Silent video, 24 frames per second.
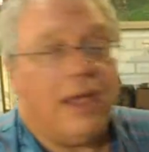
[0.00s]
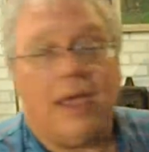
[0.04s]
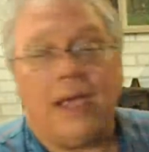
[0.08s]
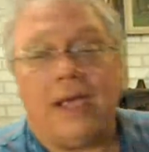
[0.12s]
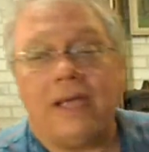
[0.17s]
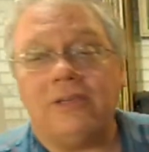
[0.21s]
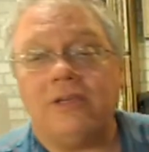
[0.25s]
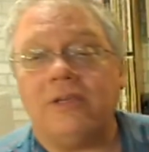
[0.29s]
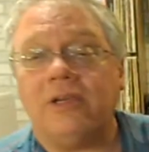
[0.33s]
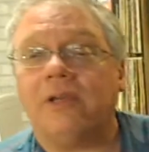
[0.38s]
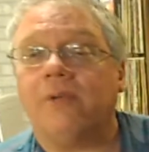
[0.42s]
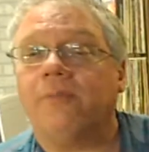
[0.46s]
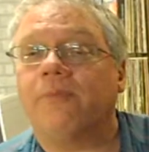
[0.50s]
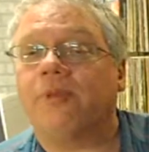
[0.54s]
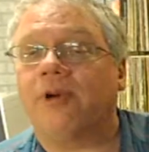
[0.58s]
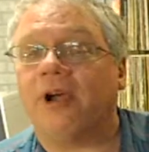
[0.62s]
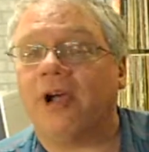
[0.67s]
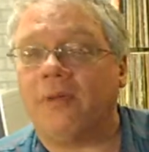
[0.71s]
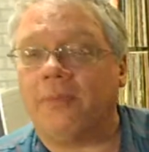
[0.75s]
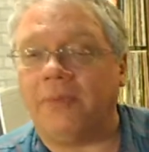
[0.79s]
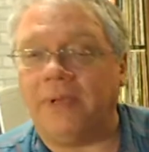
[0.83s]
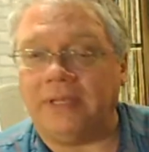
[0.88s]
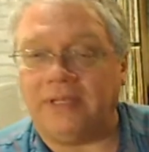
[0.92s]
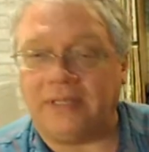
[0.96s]
As you can
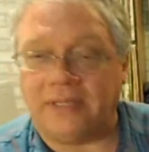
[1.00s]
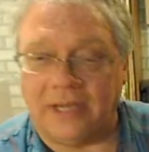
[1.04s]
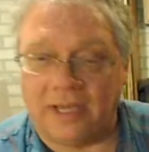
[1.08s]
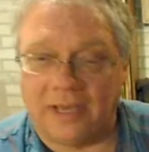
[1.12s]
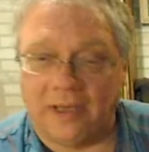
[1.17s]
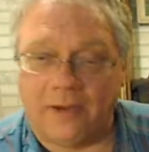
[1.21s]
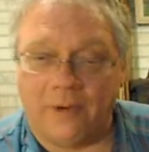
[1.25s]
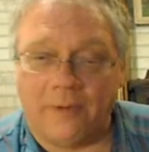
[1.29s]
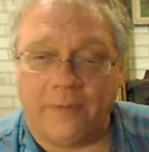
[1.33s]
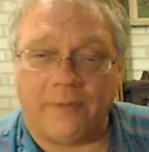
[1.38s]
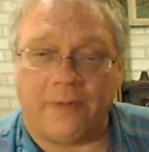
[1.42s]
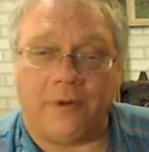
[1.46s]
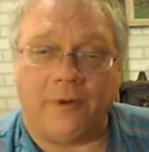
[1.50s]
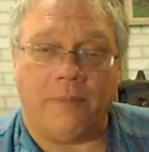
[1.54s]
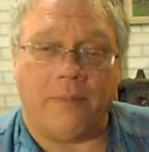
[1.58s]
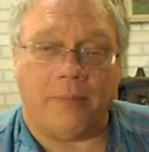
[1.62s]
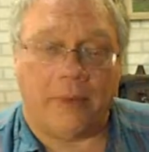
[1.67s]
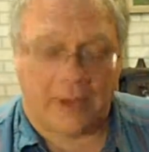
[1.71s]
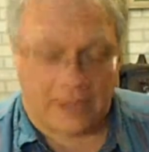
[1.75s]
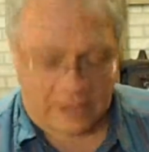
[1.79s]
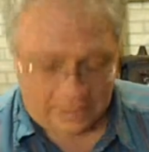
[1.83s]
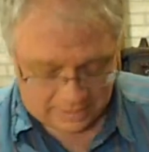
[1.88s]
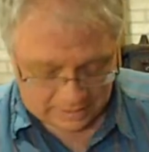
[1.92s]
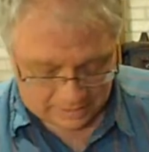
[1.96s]
probably tell from
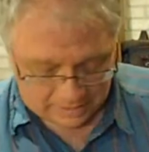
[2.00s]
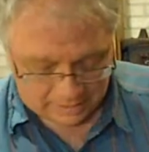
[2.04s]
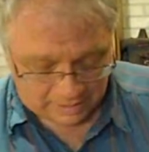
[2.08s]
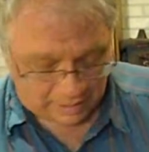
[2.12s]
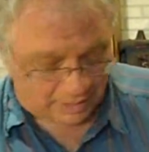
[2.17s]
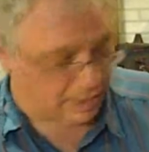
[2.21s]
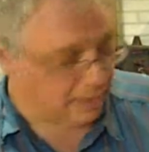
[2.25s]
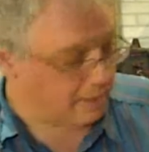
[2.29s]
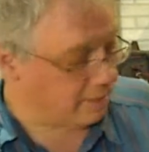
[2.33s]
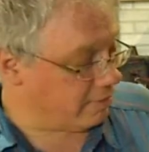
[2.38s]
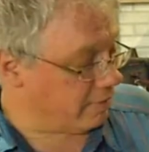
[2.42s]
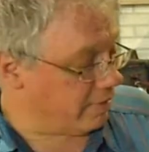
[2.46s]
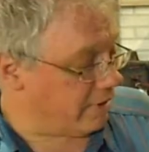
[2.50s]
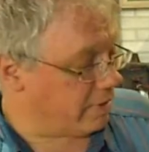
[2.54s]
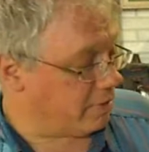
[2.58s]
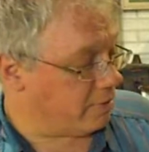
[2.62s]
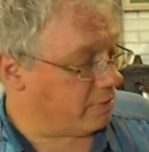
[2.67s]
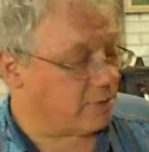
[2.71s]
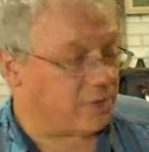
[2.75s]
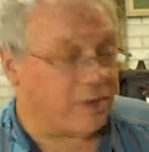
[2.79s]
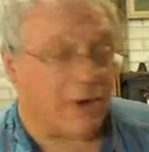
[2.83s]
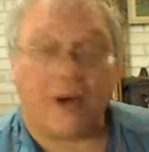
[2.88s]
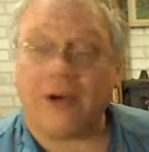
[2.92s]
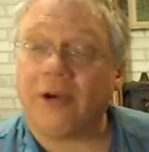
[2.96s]
my rather
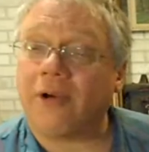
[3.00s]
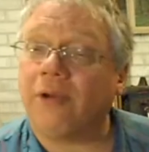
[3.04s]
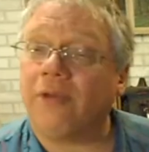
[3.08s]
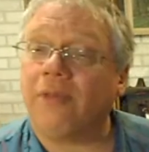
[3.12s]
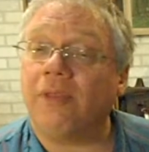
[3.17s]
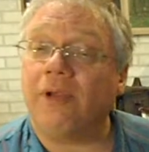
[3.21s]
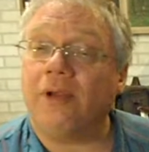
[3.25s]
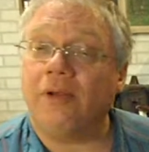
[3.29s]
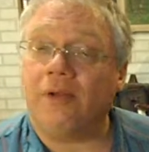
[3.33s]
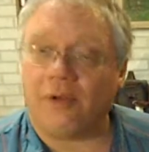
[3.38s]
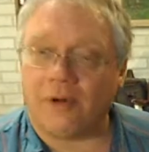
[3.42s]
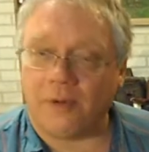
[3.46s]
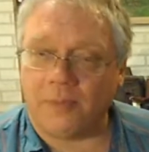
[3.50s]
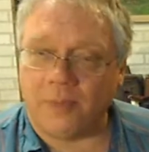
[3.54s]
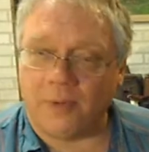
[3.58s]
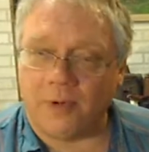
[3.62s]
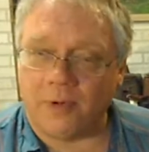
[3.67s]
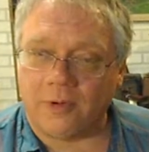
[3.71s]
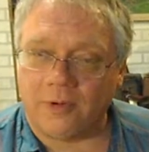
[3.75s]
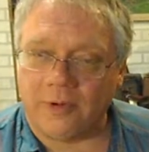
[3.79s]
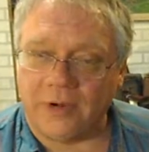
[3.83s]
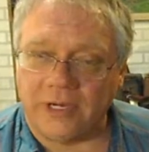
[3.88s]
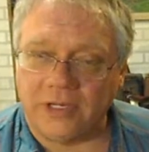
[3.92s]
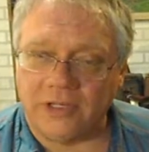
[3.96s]
darker than normal
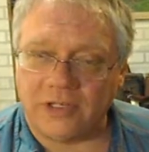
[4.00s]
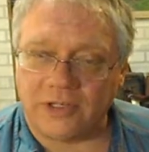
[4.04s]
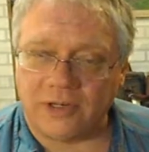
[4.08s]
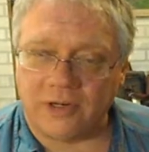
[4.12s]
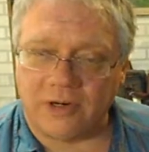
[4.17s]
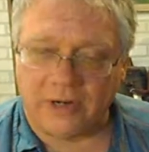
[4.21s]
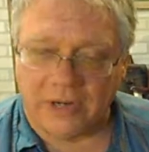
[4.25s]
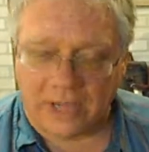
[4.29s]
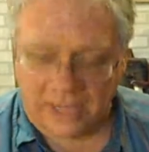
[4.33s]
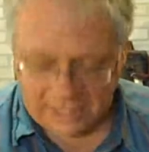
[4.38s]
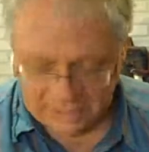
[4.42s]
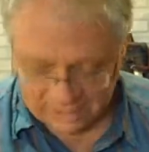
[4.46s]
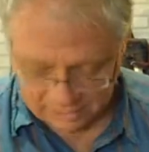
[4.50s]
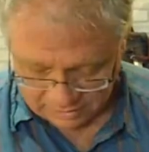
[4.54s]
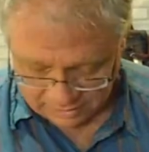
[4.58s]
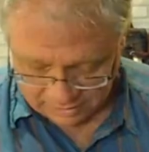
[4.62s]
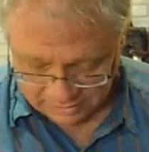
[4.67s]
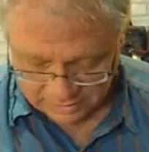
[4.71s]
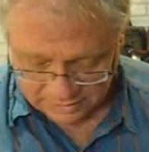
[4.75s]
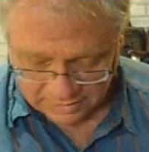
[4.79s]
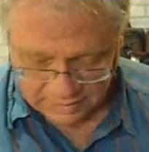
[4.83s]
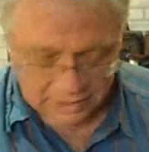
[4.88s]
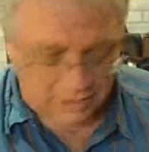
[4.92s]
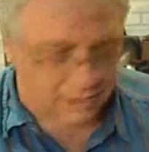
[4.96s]
green shirt and the
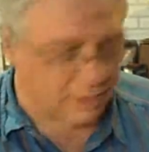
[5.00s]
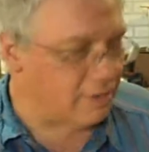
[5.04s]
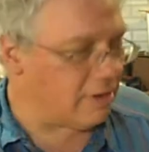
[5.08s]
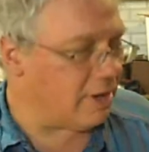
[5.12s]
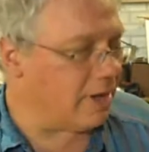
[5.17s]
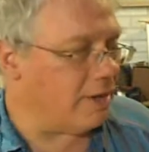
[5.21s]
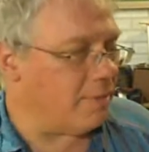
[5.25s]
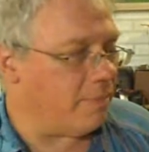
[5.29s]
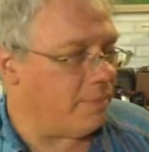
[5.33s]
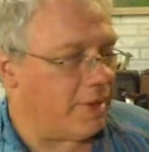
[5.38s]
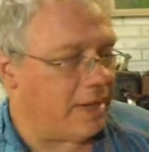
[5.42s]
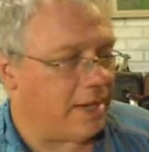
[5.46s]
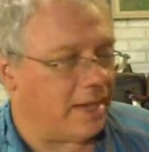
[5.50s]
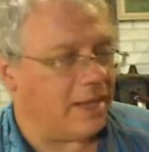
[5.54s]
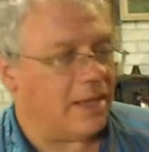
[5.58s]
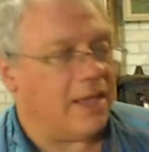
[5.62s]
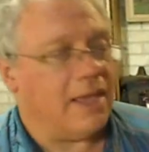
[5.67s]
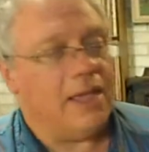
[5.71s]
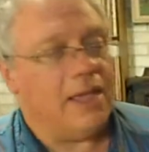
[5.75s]
sticker on my